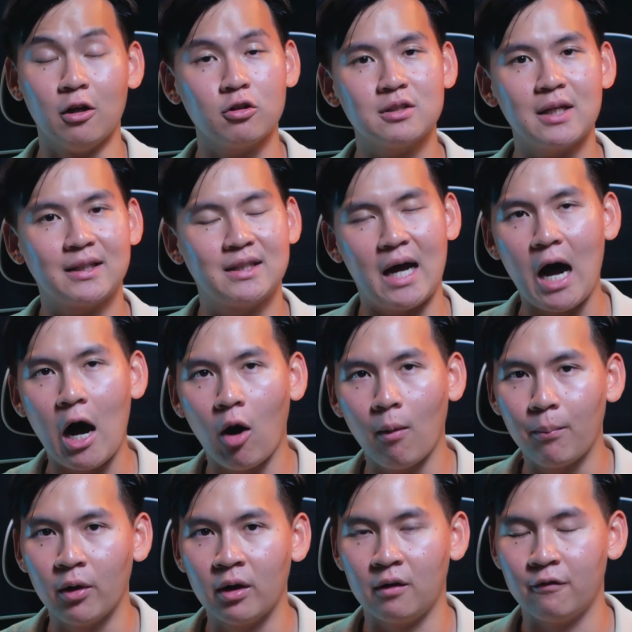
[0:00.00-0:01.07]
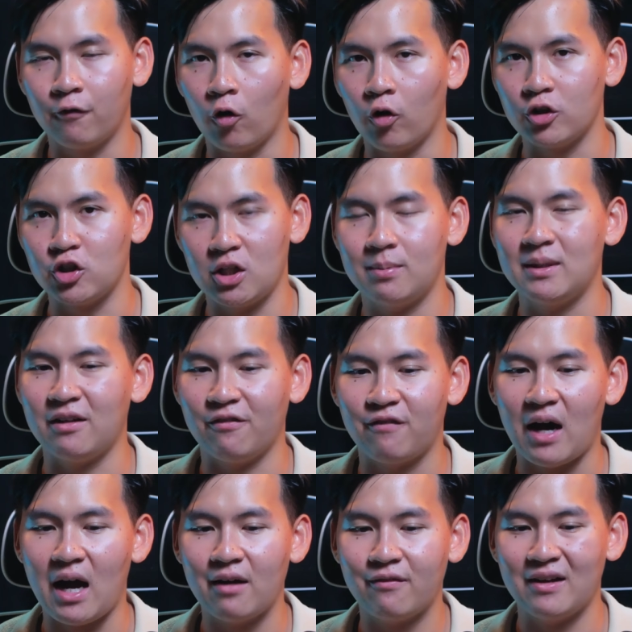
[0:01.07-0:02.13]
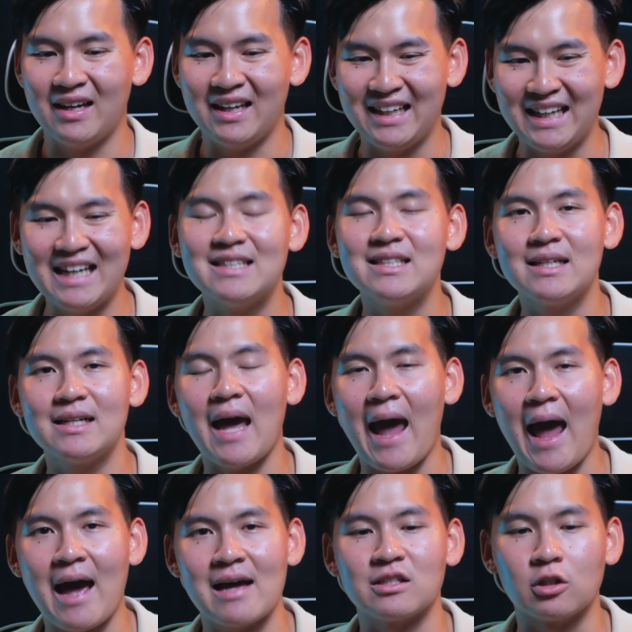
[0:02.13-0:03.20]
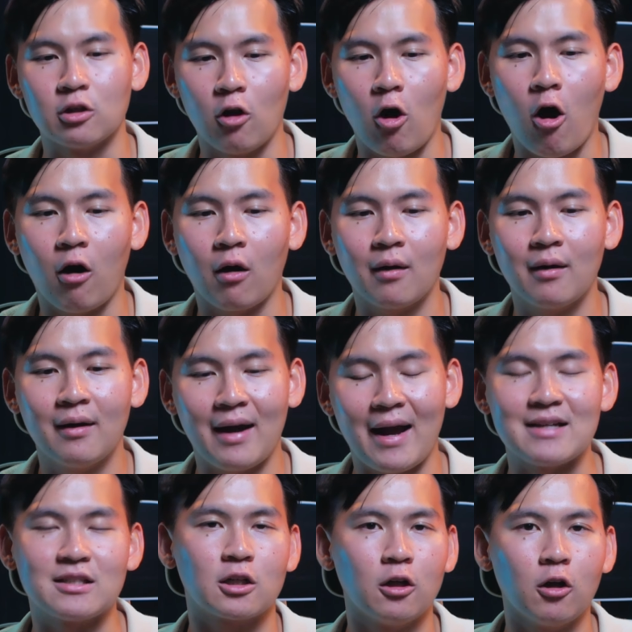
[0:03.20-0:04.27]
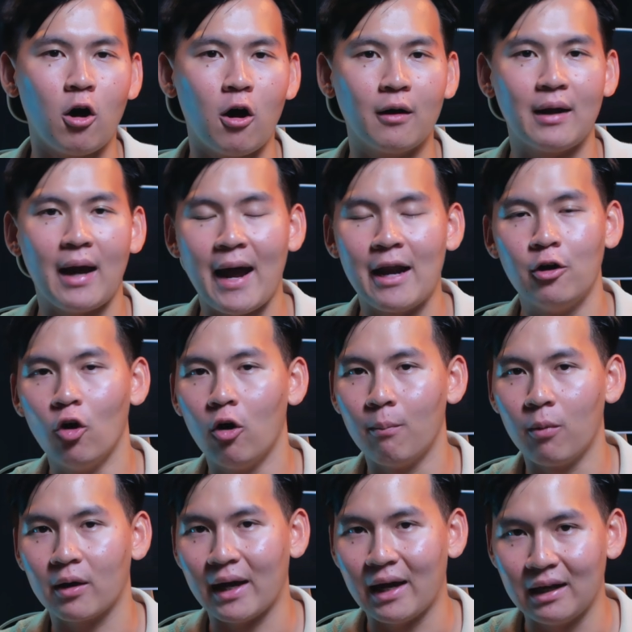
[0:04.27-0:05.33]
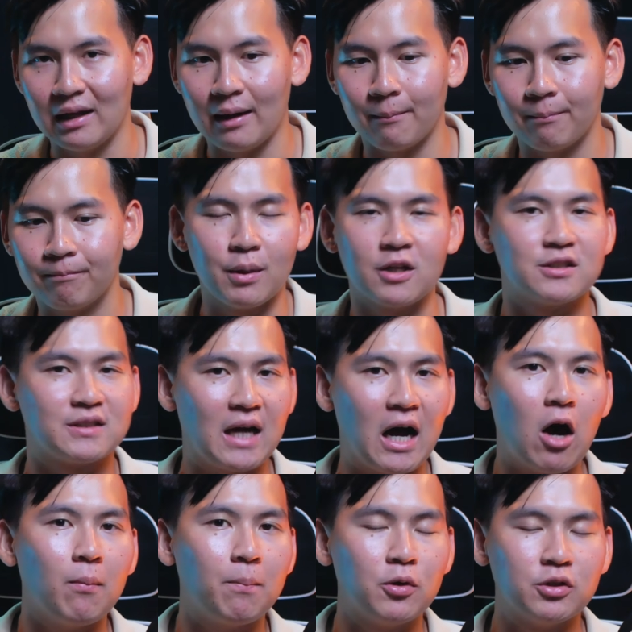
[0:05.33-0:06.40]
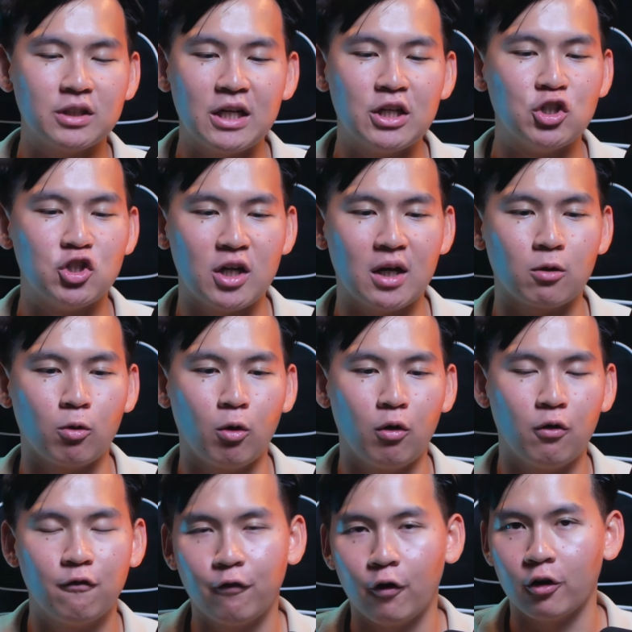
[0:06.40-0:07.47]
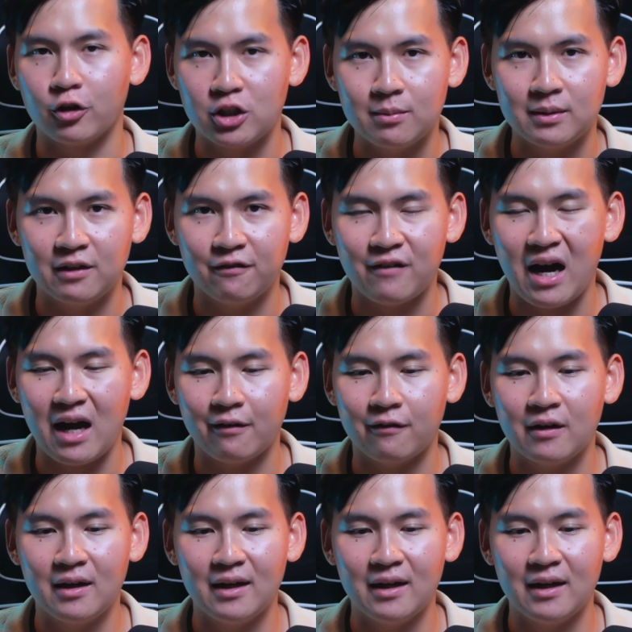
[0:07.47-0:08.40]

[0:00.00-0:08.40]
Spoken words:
looks like the output for GPT-5 isn't as long as Claude and NotebookLM because the outputs in general for GPT-5